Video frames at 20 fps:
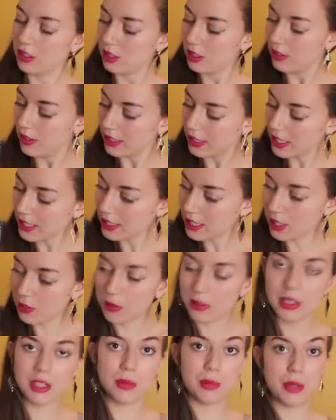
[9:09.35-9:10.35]
So like I said,
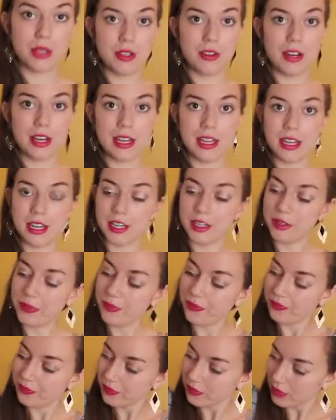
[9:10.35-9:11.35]
we're going to put it right here.
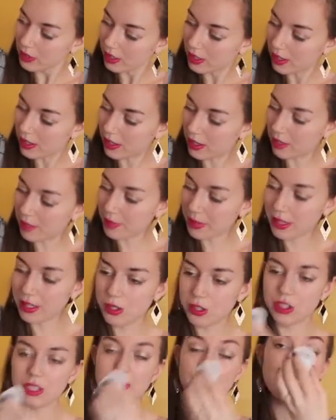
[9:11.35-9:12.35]
I
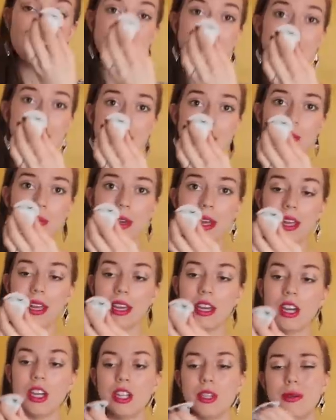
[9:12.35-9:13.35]
usually face it this way.
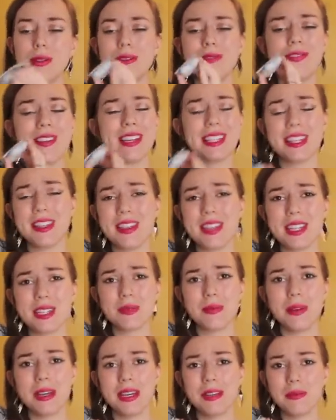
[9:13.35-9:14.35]
You can face it this
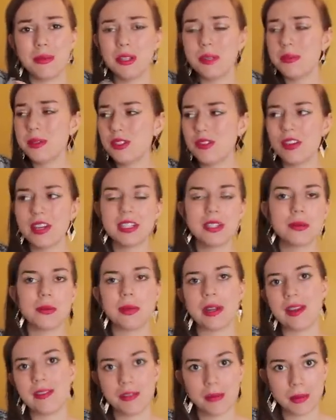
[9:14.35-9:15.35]
way, pretty much face it
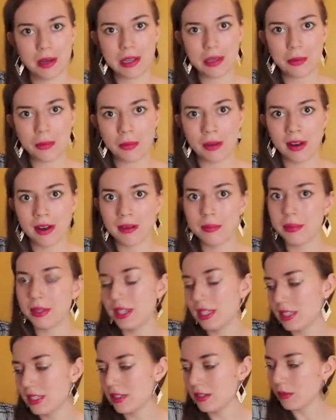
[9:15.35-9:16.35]
whatever way you want, but
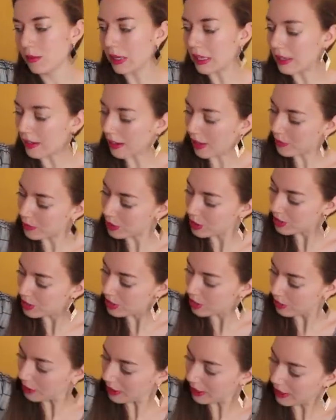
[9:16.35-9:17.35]
this is the way that I'm used to
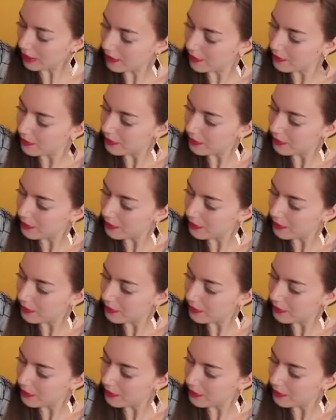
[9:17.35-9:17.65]
doing it.